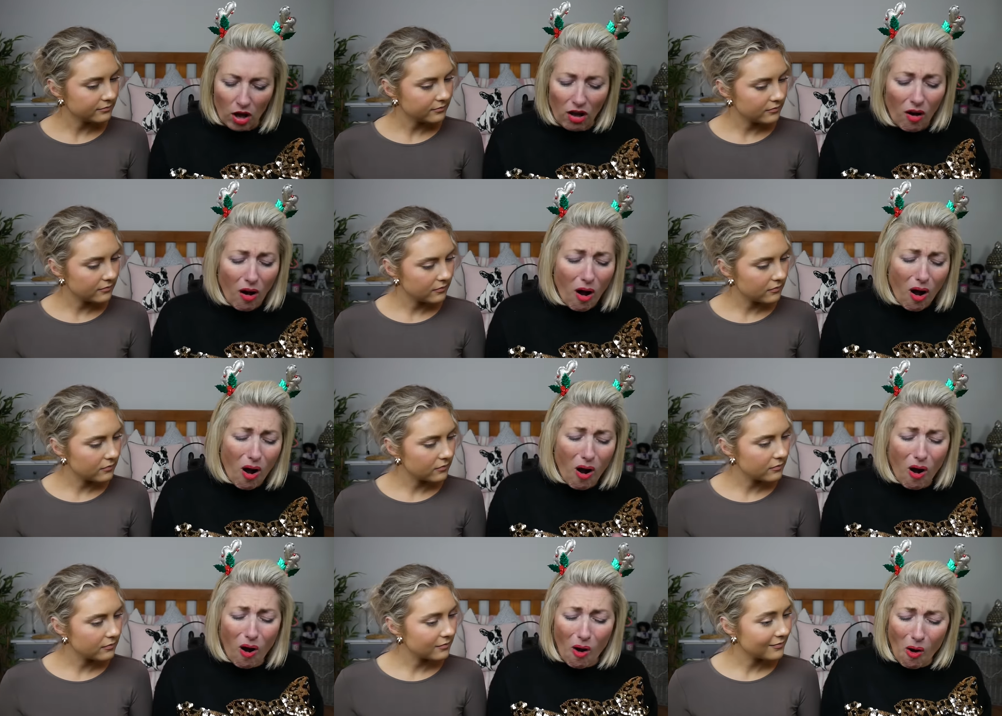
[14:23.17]

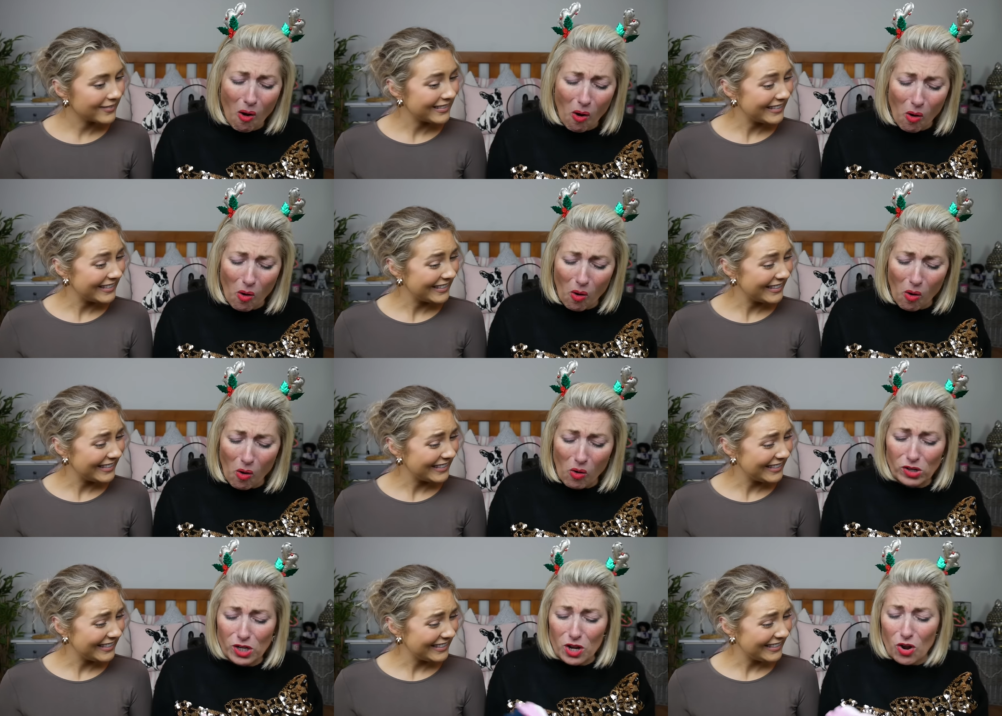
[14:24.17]
Speaker 1: Oh,
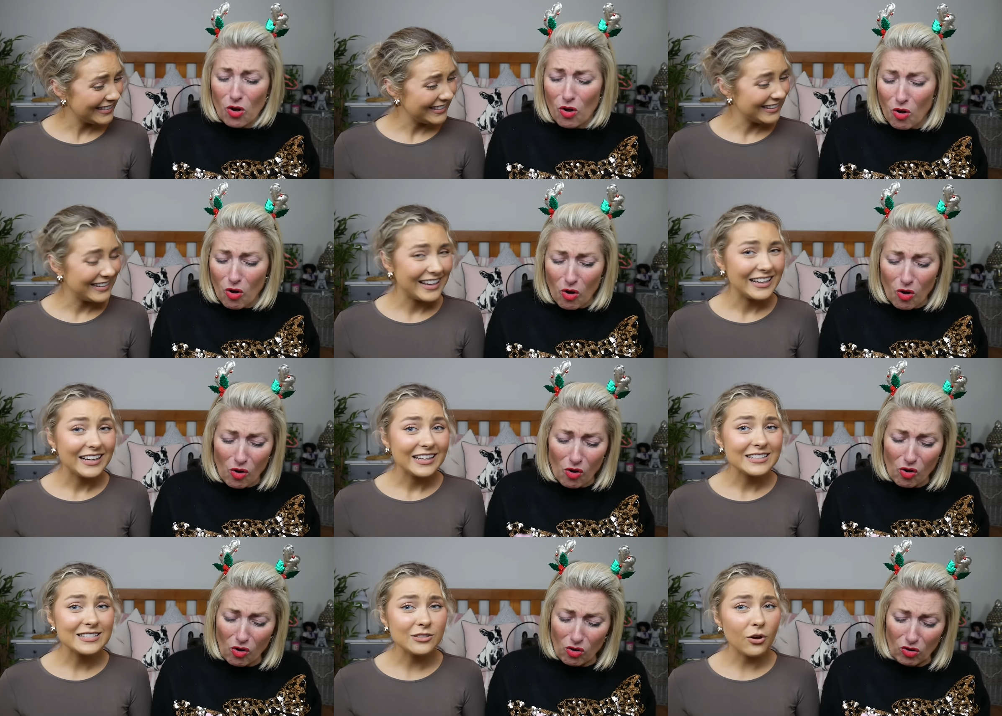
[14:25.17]

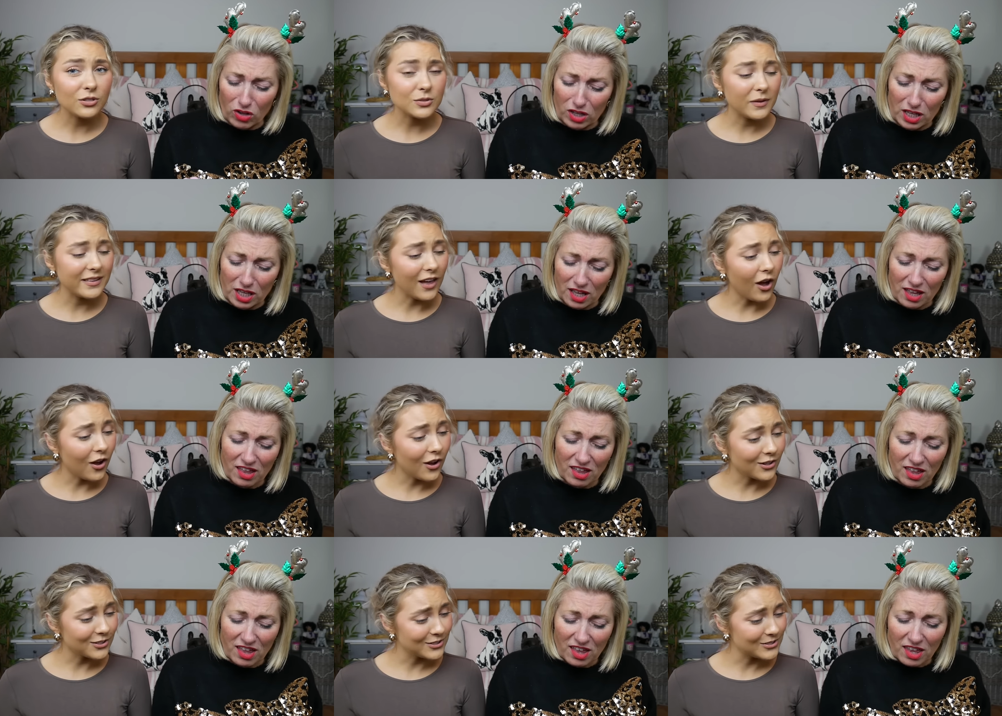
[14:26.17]
look!
Speaker 2: Socks with
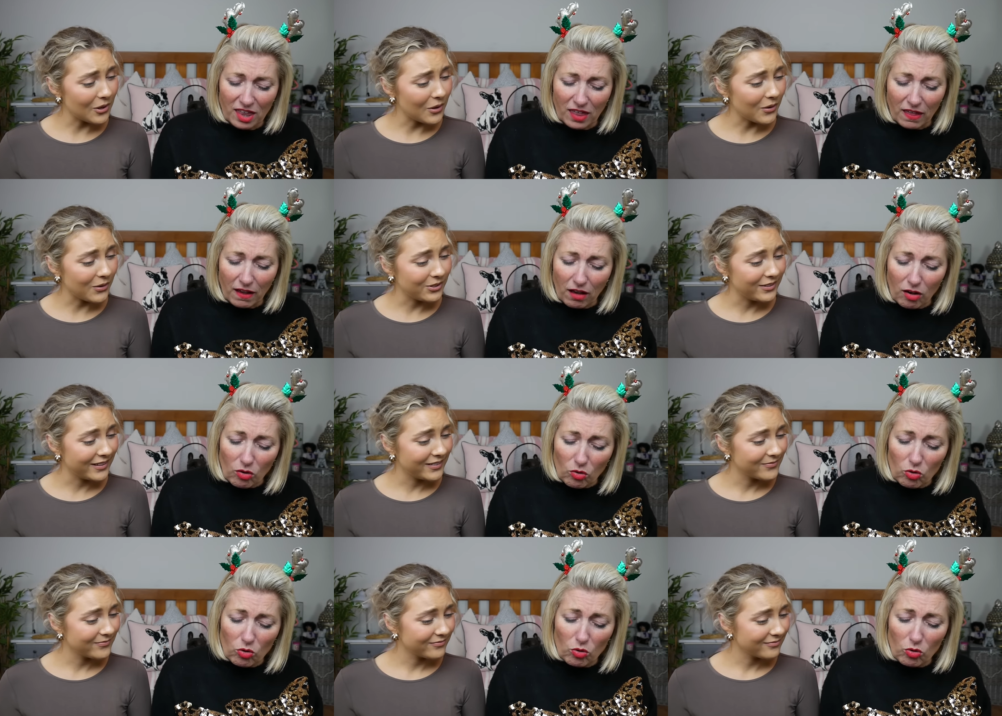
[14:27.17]
hearts on.
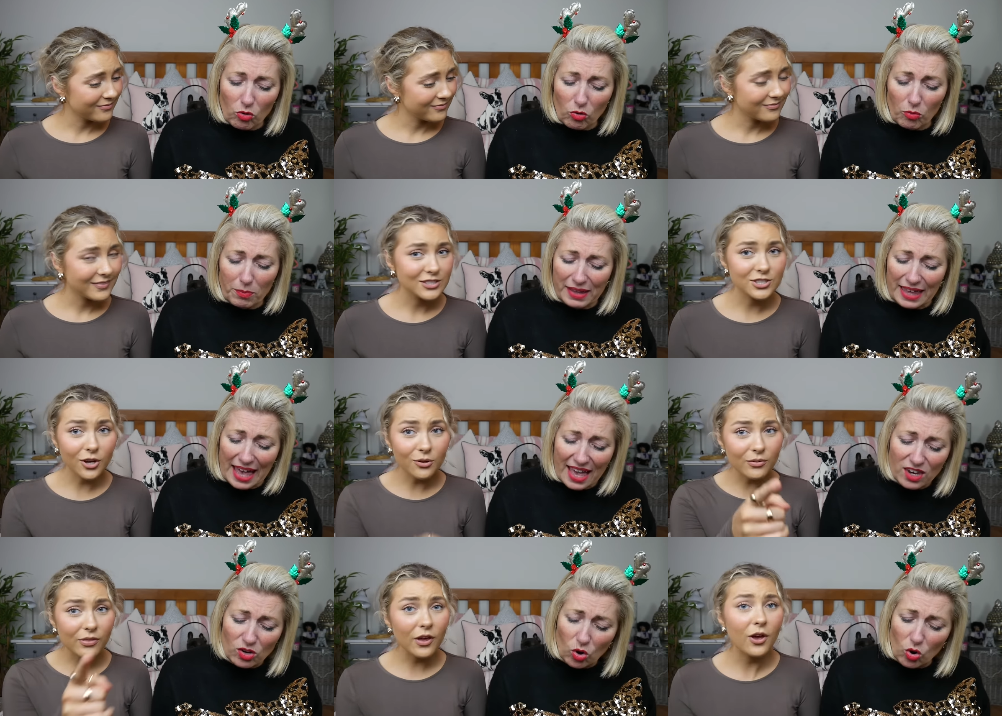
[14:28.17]
Oh,
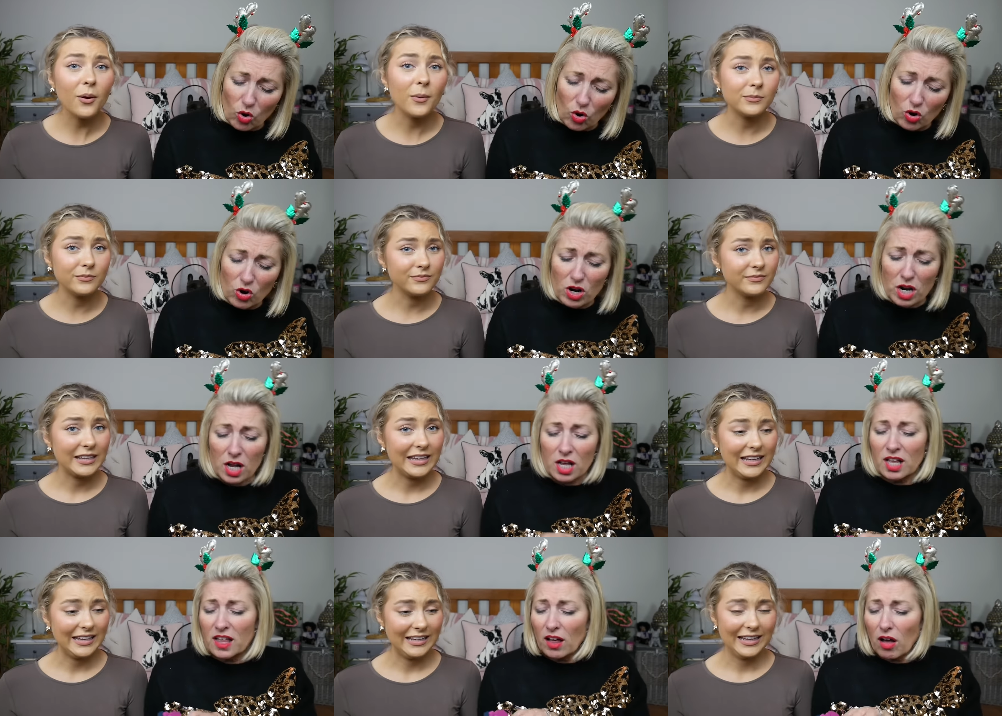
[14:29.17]
McKenna.
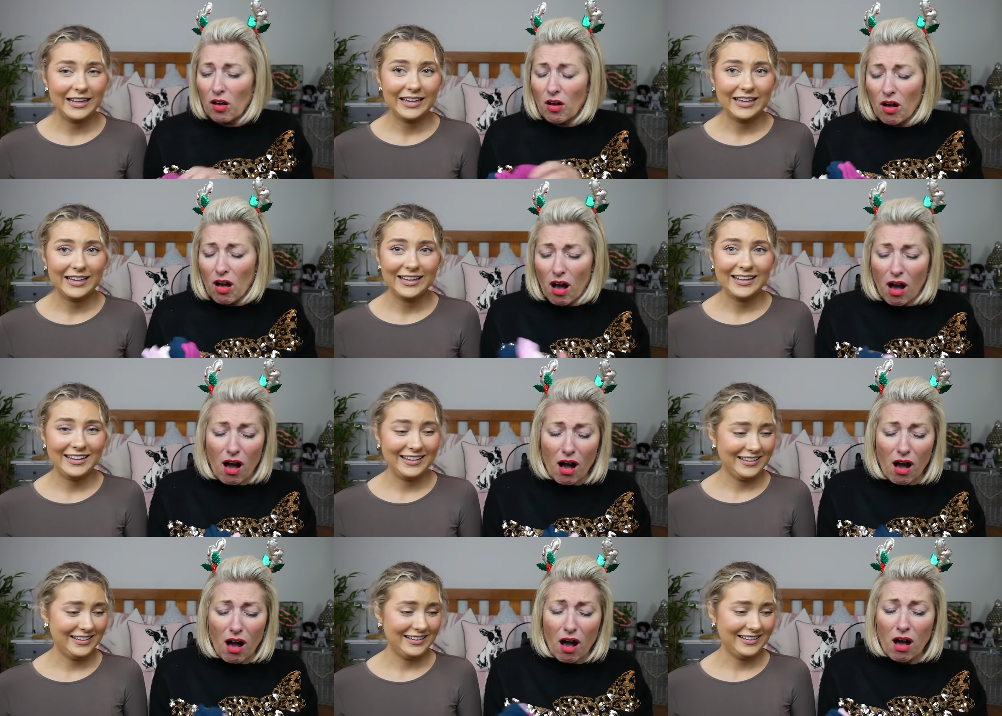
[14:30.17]

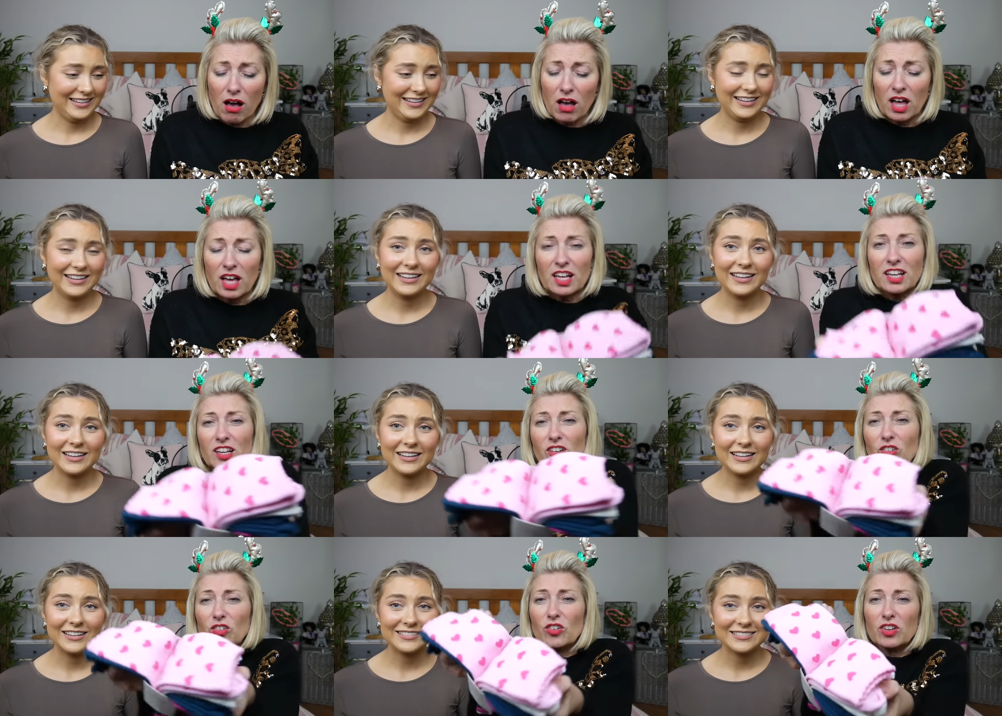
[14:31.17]
Oh,
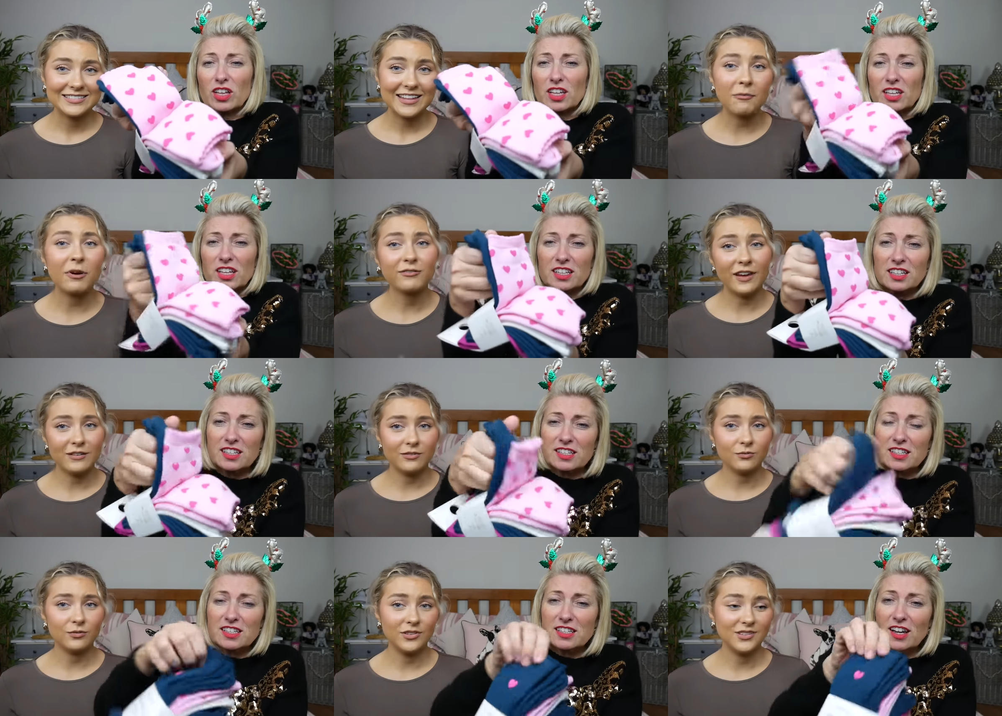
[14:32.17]
look. They're my
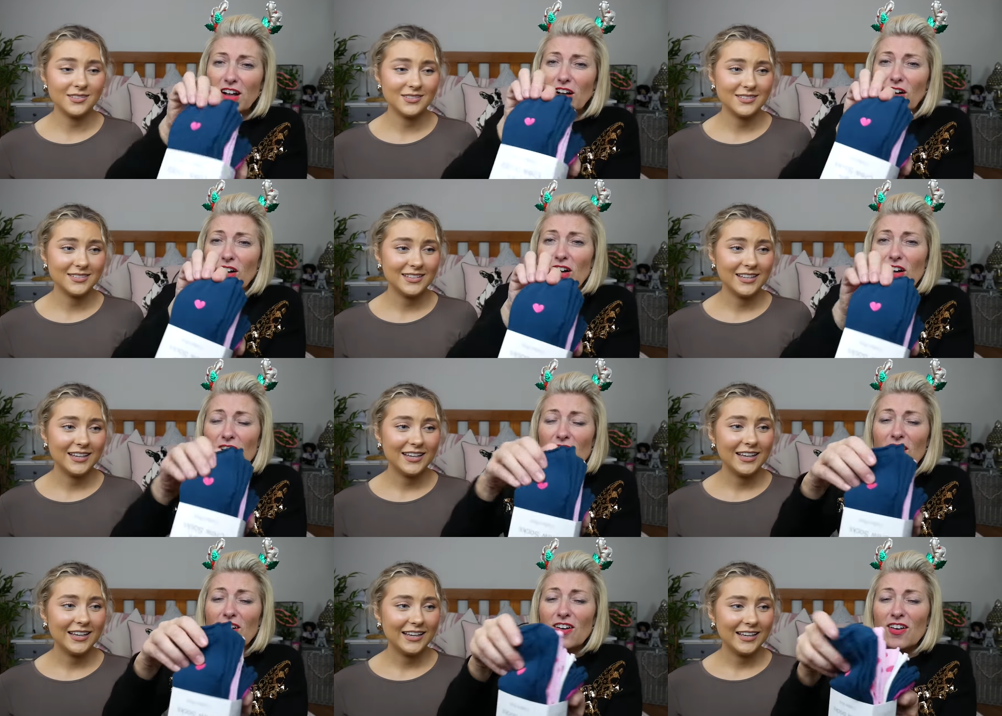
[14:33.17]
favourite ones.
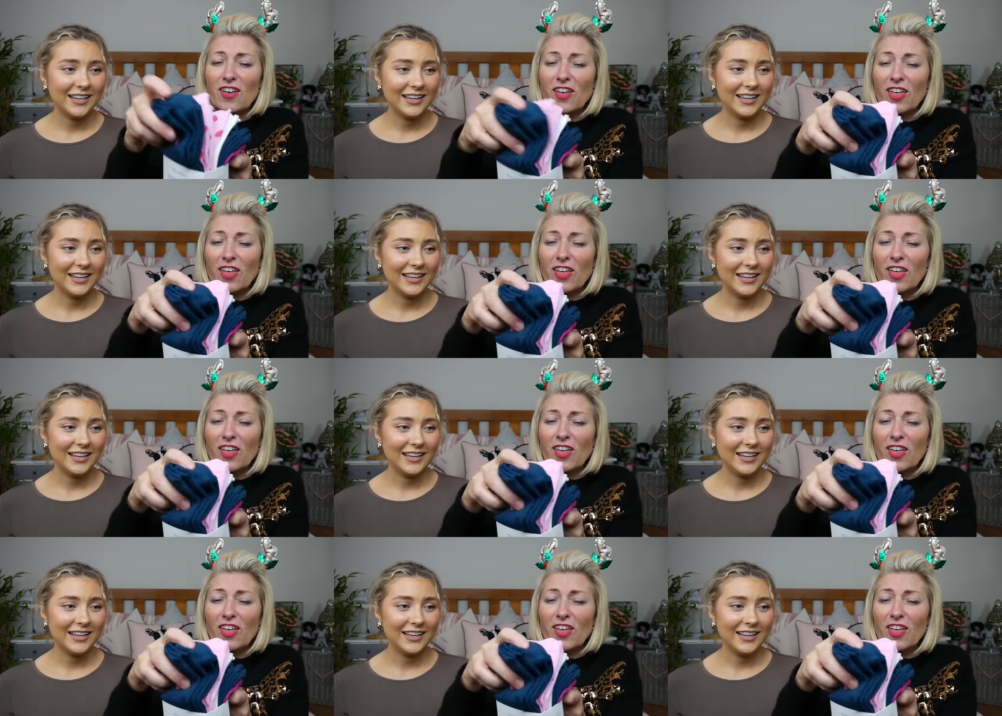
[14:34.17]
Oh.